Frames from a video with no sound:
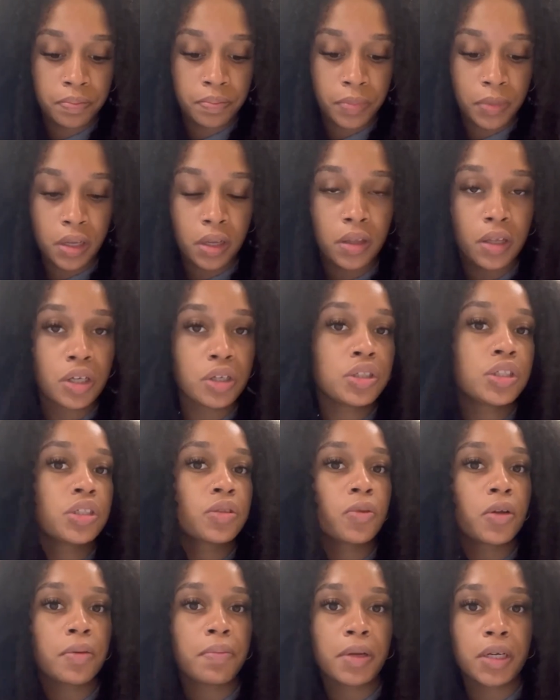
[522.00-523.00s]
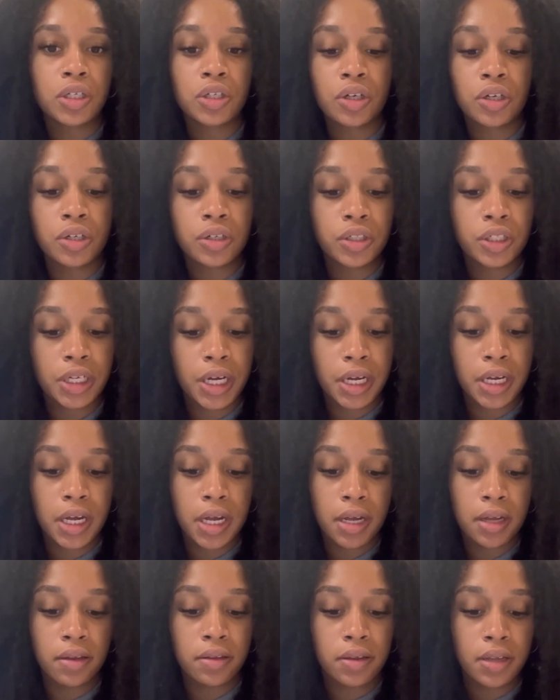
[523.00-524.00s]
And then you just want to make sure you're
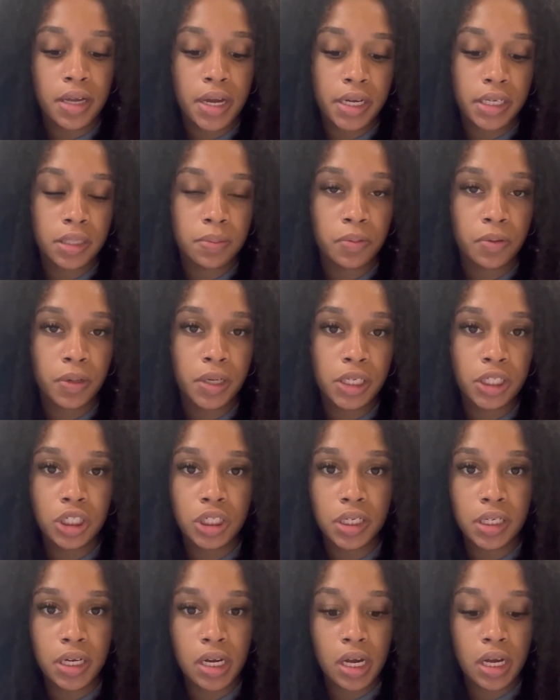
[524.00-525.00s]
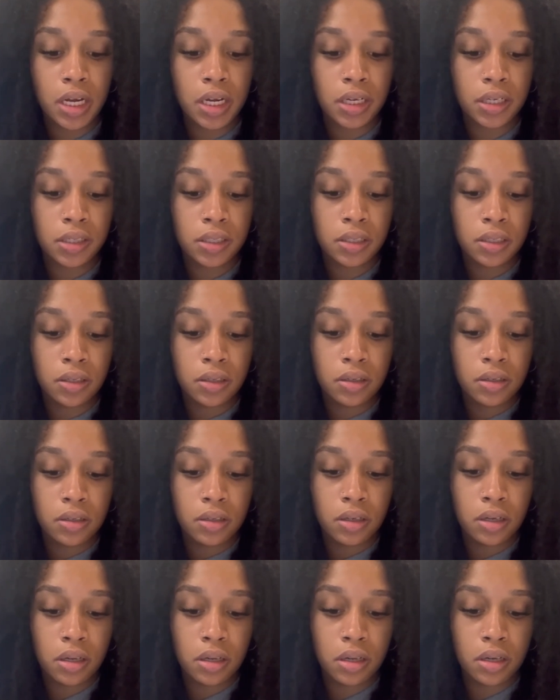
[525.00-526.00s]
checking the expiration date
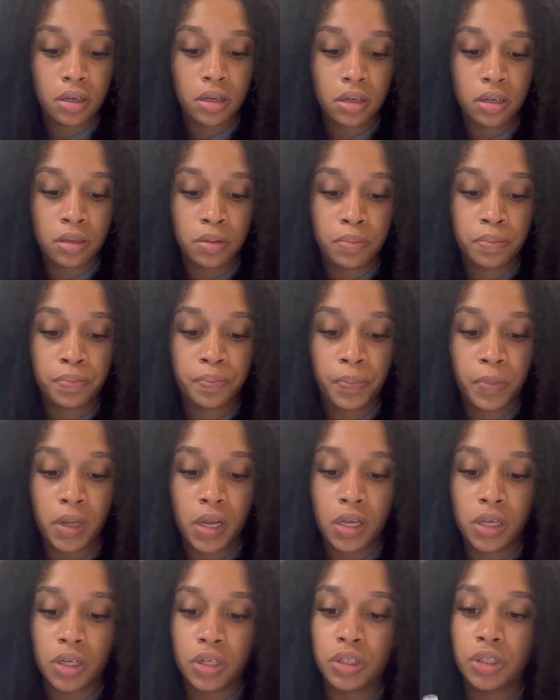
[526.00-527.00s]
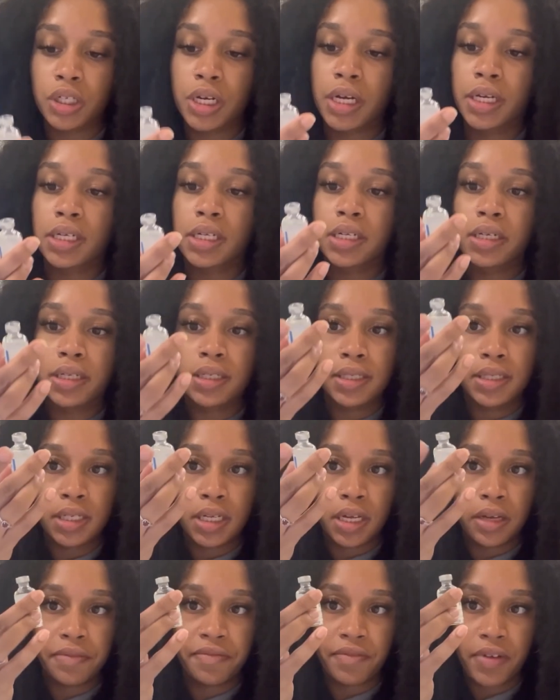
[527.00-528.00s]
and you're checking to
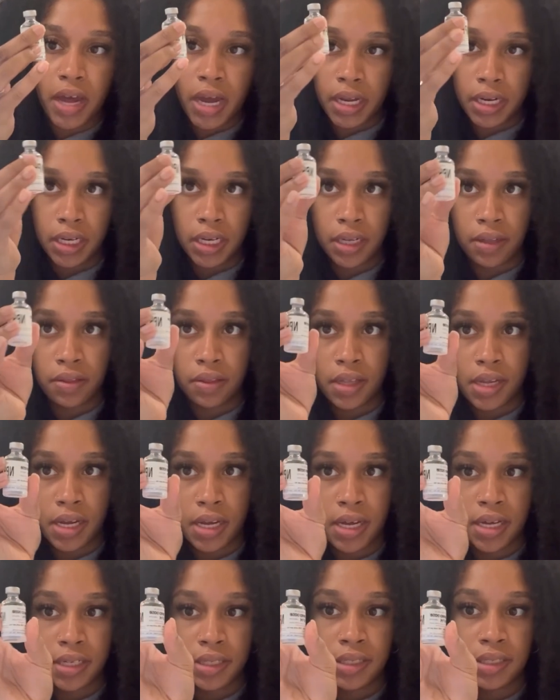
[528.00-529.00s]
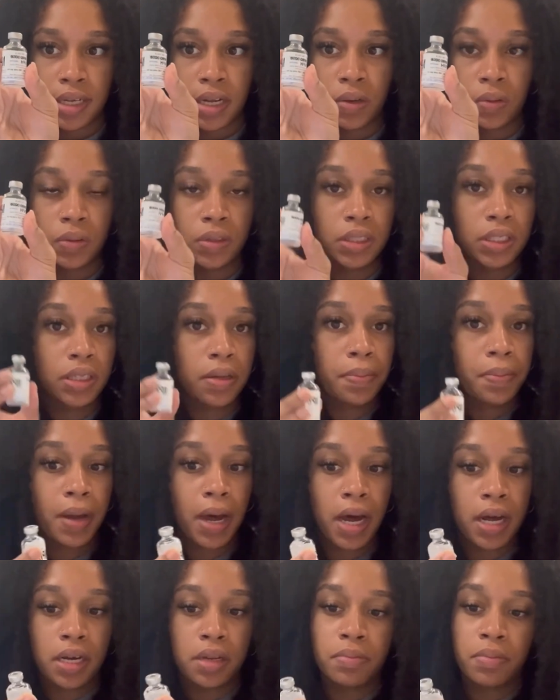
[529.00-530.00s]
see if anything has settled to the
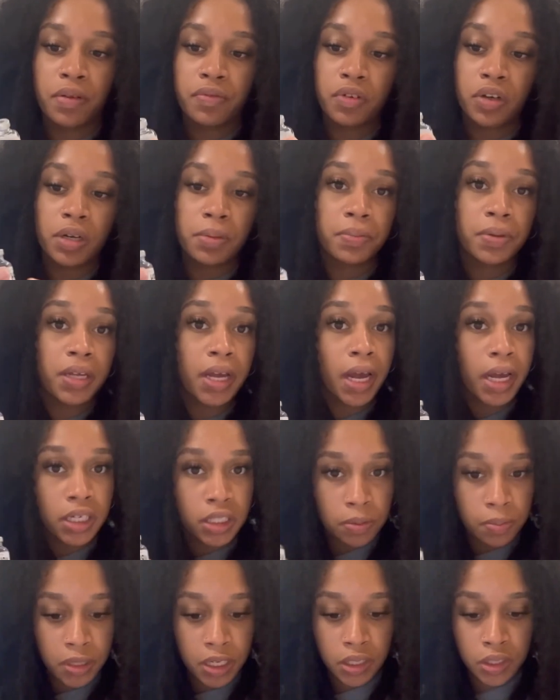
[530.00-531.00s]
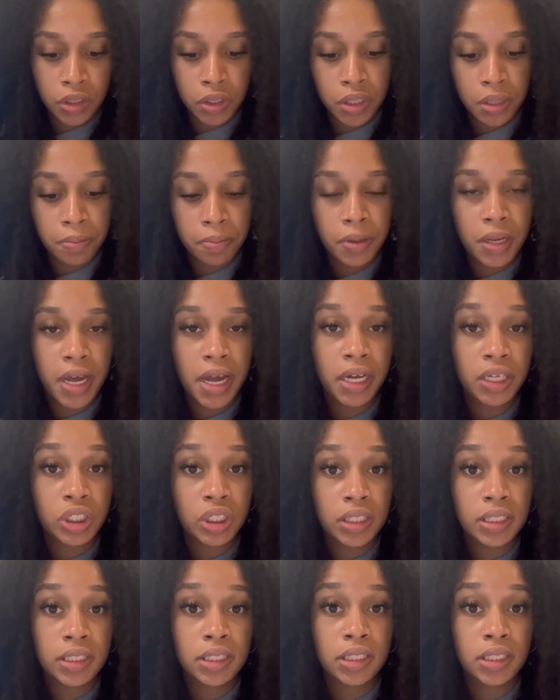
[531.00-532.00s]
bottom of your NPH, because your
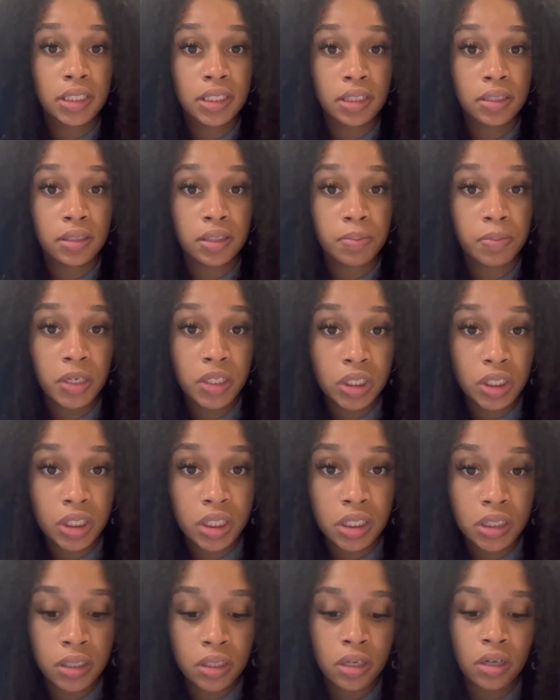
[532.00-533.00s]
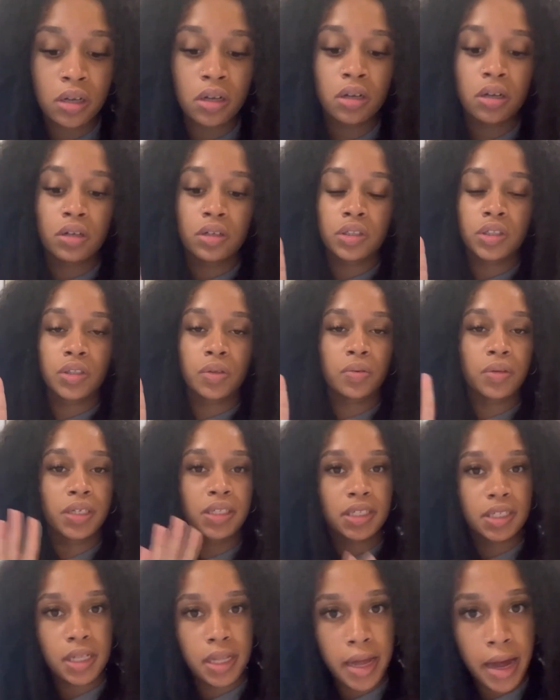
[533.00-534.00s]
NPH is a suspension, so it
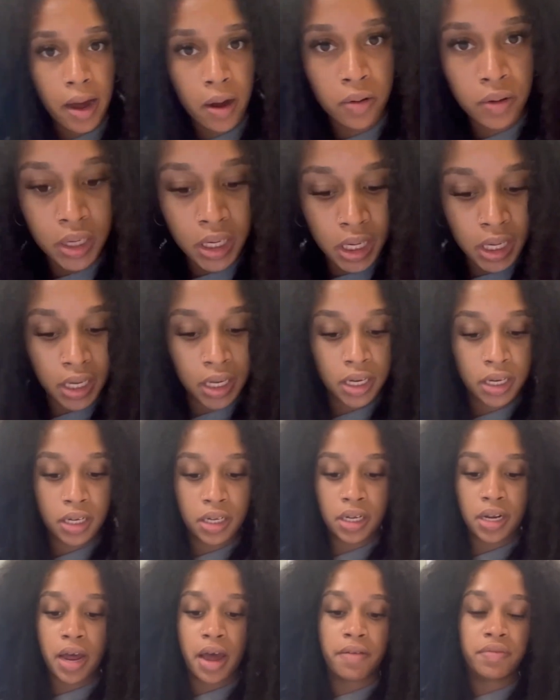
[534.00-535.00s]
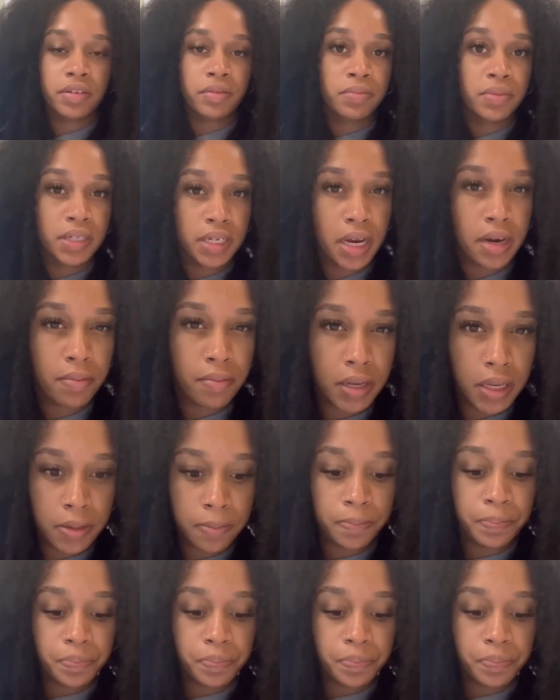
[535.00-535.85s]
is cloudy and it could have some sediment.